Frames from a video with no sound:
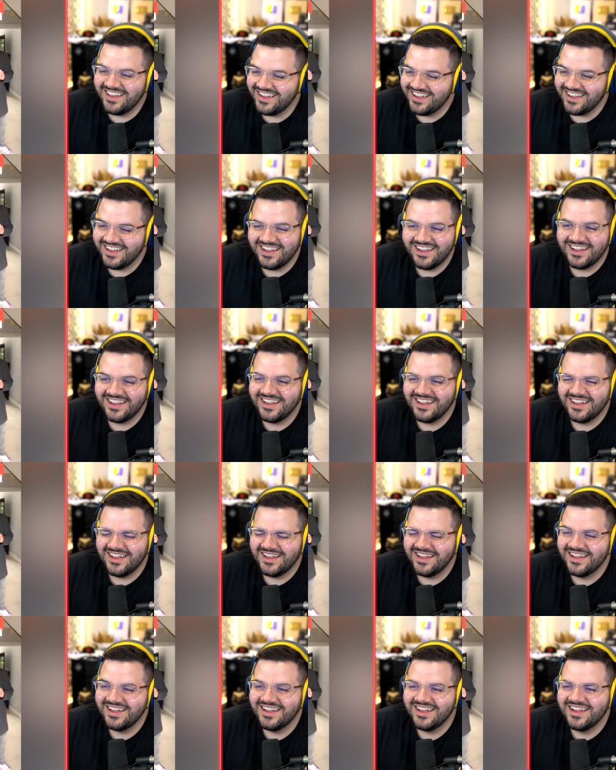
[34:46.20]
did you been playing
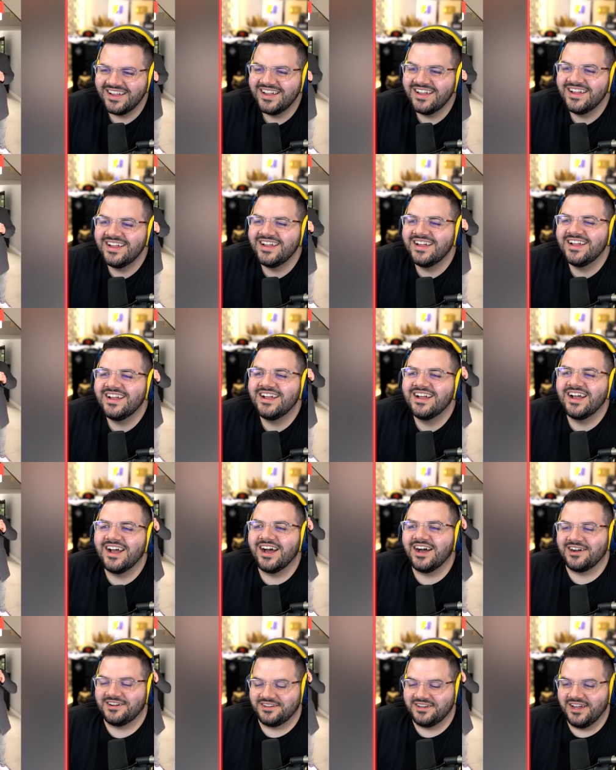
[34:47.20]
at? Starting oh,
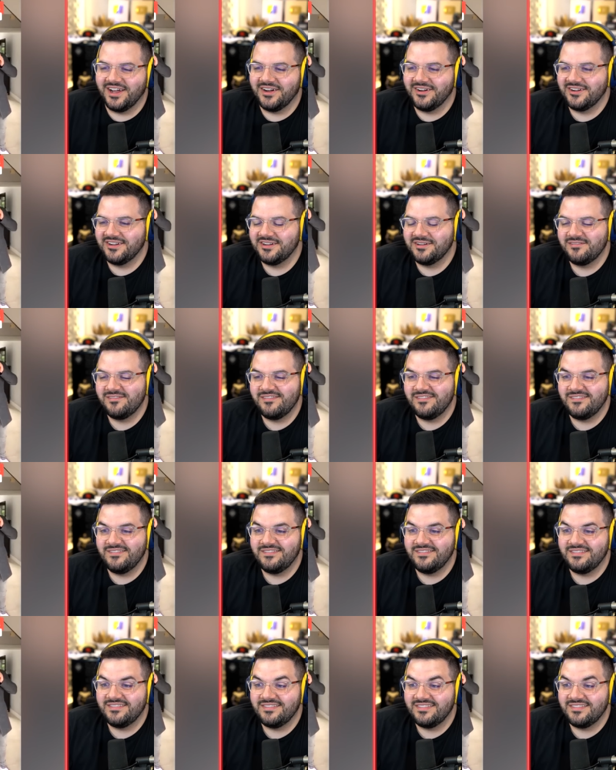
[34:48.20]
fights oh, no. at school.